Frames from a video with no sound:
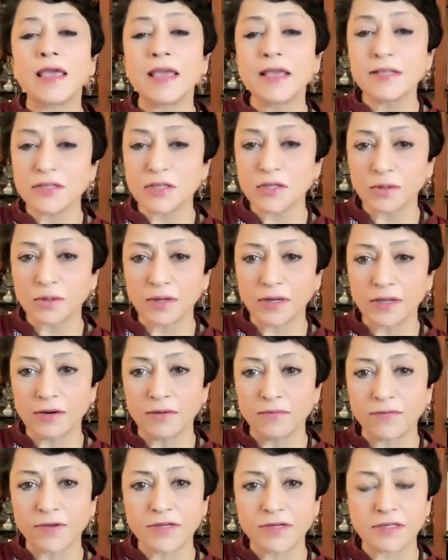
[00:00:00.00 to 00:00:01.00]

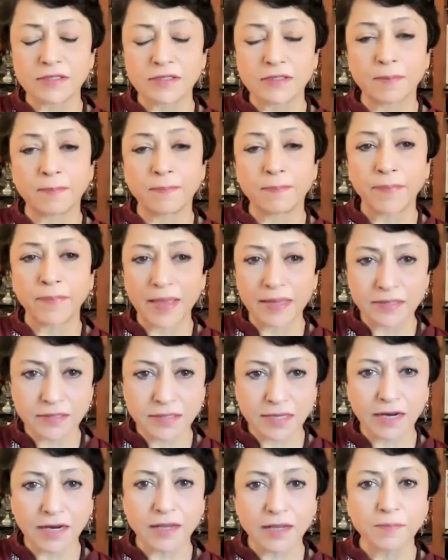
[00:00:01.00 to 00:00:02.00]
insulin, which is the
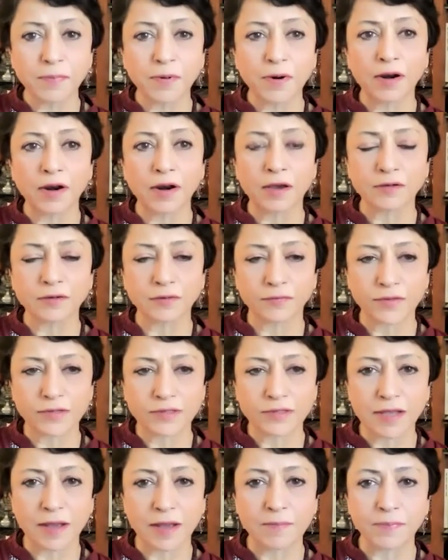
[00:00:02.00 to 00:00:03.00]
best-selling product of
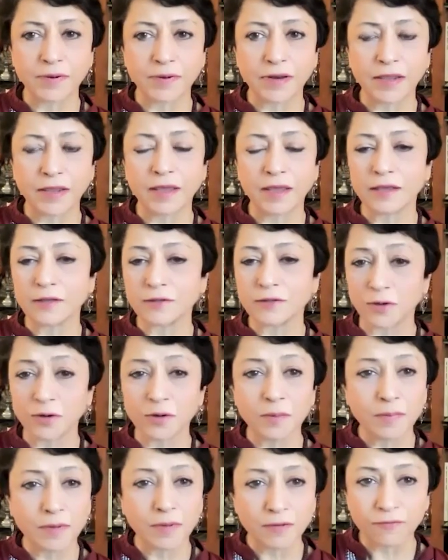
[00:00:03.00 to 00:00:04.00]
this company, is
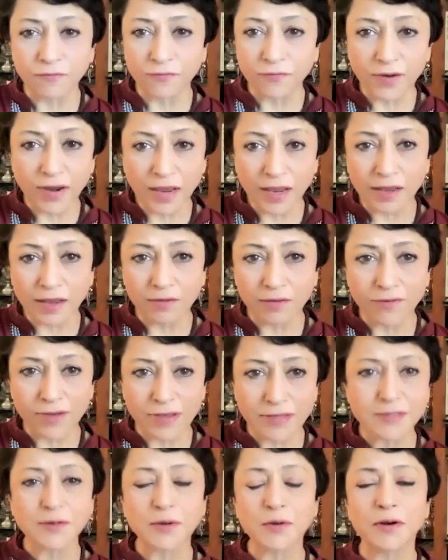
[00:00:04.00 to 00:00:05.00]
going to be free,
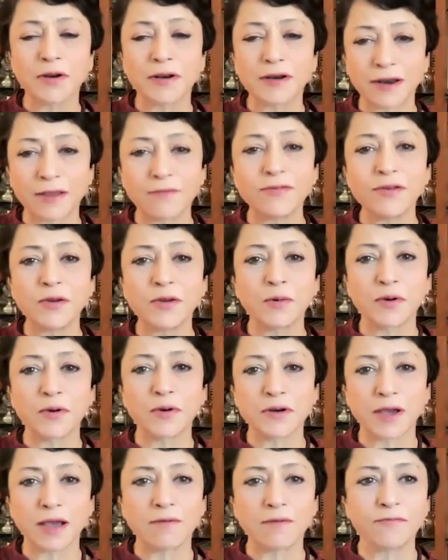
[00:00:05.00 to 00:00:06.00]
where's revenue
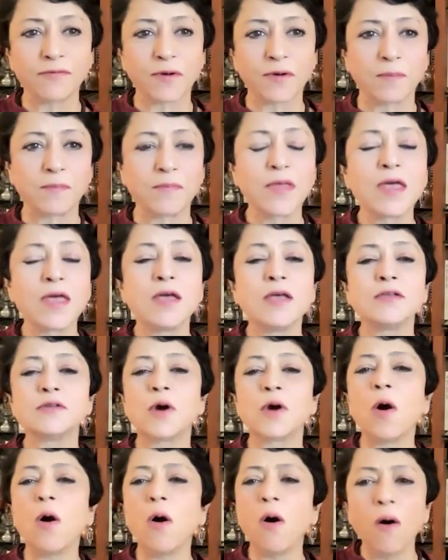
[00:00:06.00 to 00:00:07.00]
going to come from?
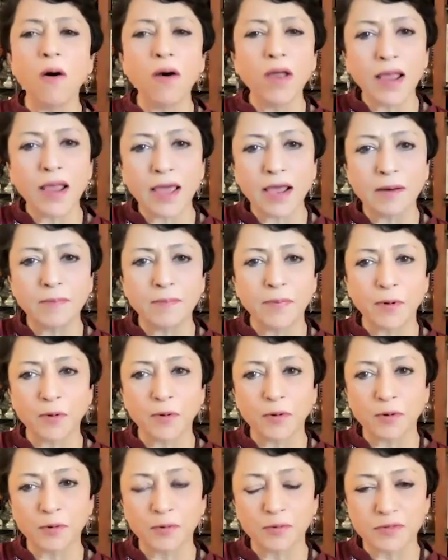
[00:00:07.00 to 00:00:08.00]
So all hell
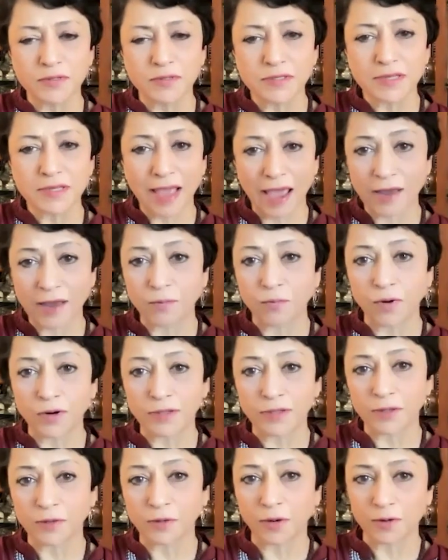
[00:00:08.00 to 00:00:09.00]
broke loose at
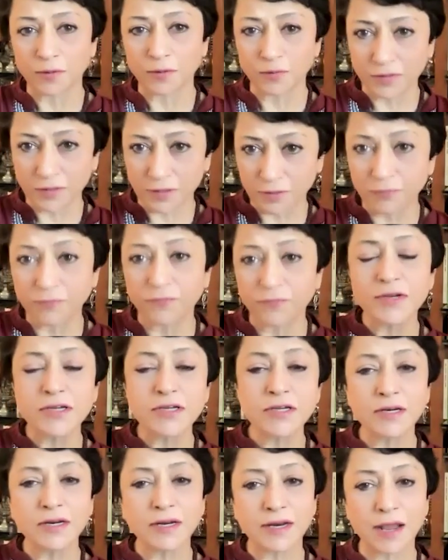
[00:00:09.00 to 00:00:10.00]
what they thought was an
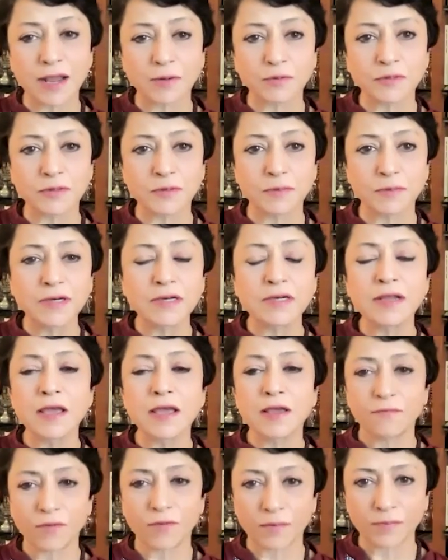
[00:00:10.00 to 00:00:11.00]
official announcement
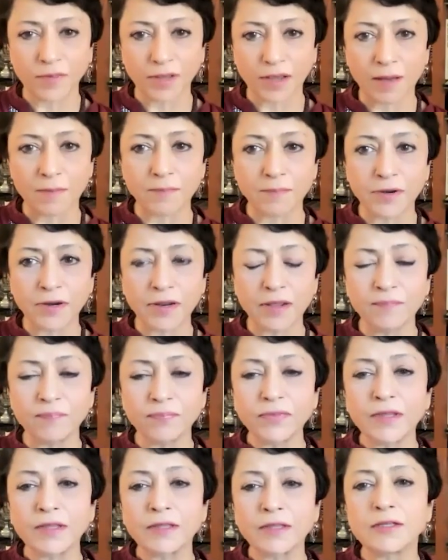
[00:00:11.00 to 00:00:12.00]
from the company.
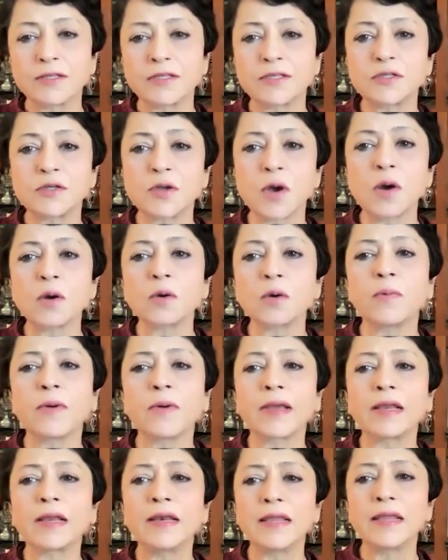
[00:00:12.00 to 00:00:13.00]
The stock
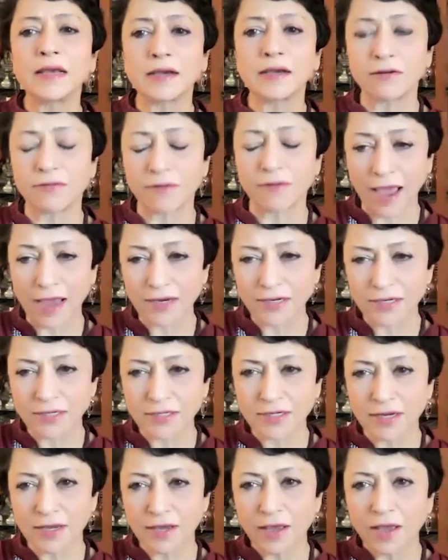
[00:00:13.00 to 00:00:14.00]
quickly
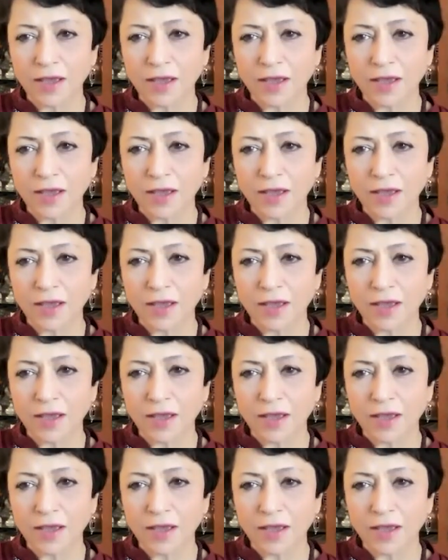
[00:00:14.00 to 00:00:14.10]
crashed.